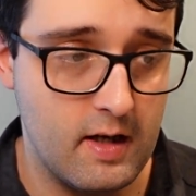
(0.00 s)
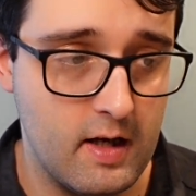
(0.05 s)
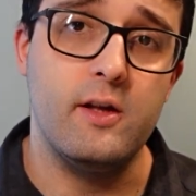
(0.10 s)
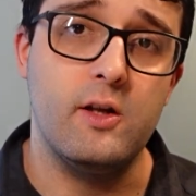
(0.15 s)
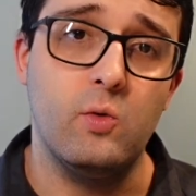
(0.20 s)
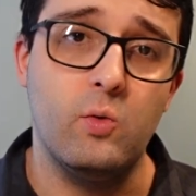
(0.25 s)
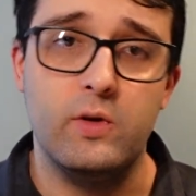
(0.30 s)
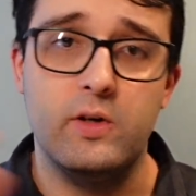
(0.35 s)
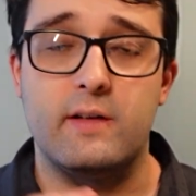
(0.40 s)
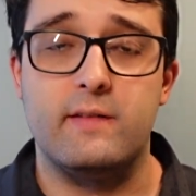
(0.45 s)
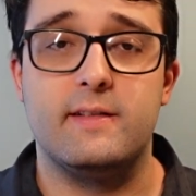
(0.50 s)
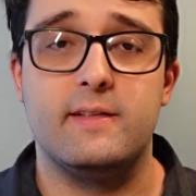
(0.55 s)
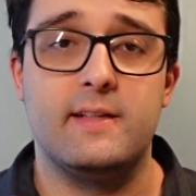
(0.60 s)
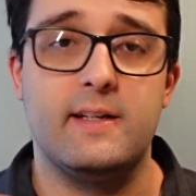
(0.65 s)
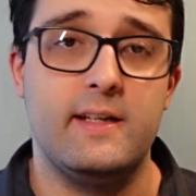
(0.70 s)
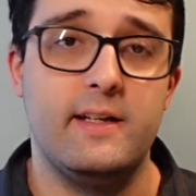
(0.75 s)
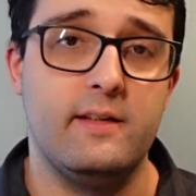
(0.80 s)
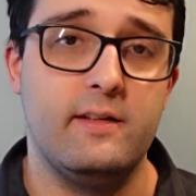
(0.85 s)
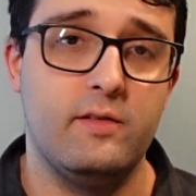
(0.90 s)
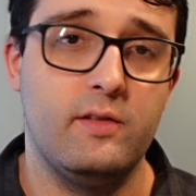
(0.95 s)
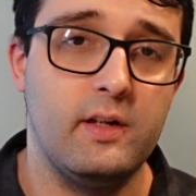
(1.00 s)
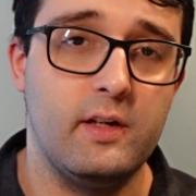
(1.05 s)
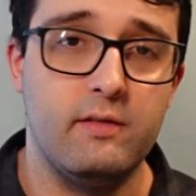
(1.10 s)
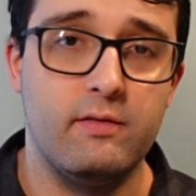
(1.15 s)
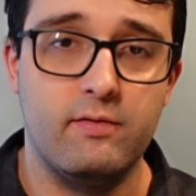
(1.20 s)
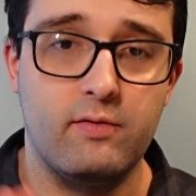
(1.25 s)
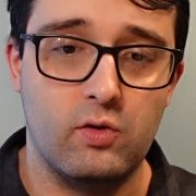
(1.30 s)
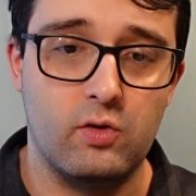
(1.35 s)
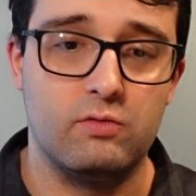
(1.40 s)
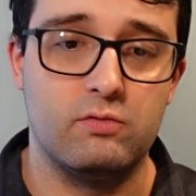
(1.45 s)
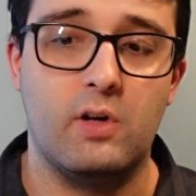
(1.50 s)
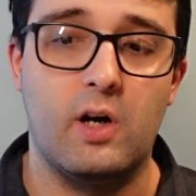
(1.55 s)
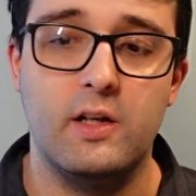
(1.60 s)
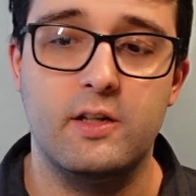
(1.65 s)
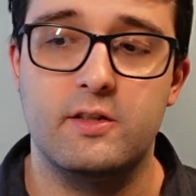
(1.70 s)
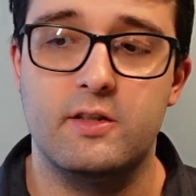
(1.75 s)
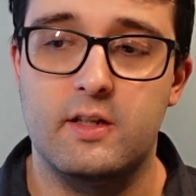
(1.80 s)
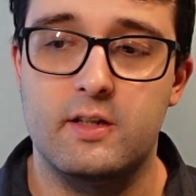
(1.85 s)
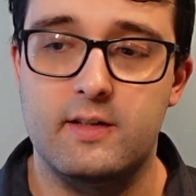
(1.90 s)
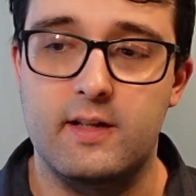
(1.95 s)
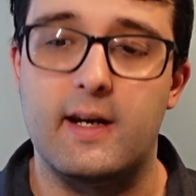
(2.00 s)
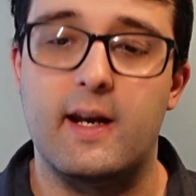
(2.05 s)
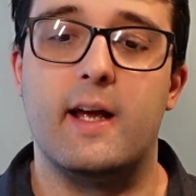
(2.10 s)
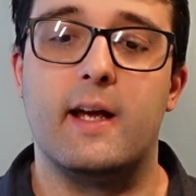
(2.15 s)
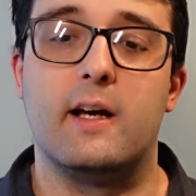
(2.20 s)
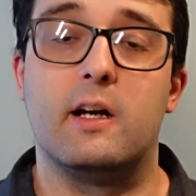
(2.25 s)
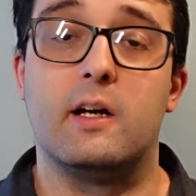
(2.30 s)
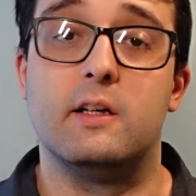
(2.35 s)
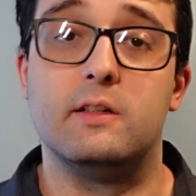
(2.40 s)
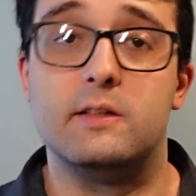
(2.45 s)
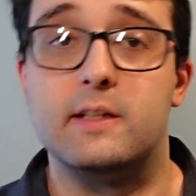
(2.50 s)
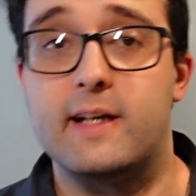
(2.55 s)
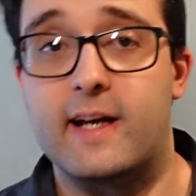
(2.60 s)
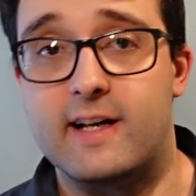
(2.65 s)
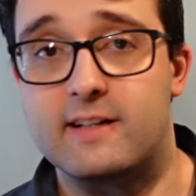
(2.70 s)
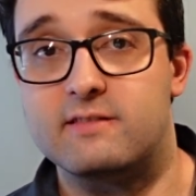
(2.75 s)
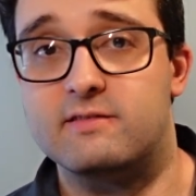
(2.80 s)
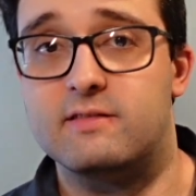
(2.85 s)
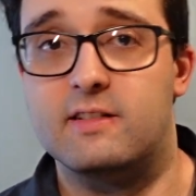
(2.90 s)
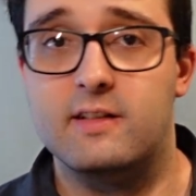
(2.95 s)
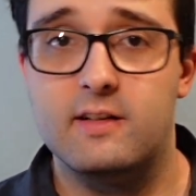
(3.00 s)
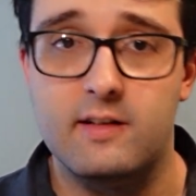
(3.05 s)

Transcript: You would have seen the full roster that I currently have